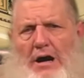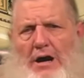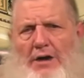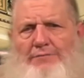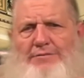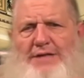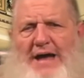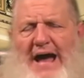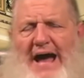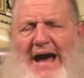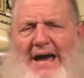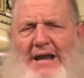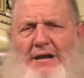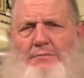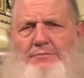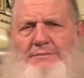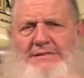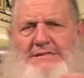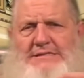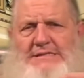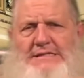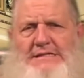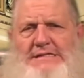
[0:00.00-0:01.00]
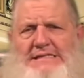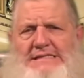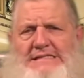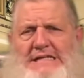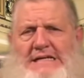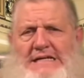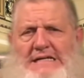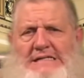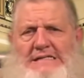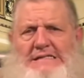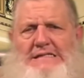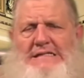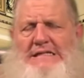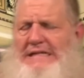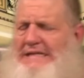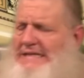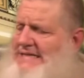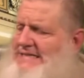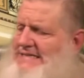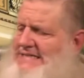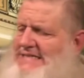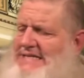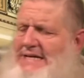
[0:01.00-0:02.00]
of the atom is
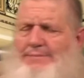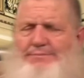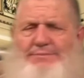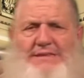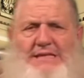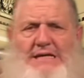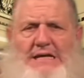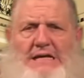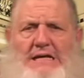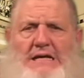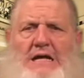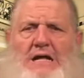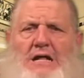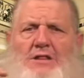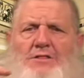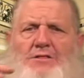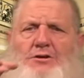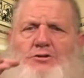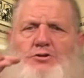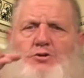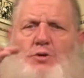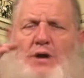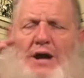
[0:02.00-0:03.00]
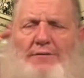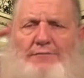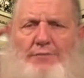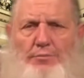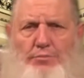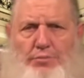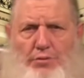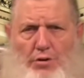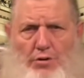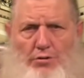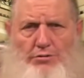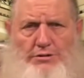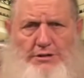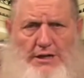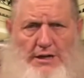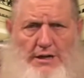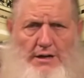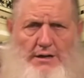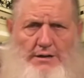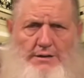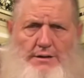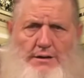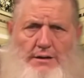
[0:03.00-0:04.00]
the same thing, that you have a
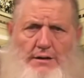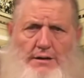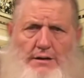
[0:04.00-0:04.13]
proton,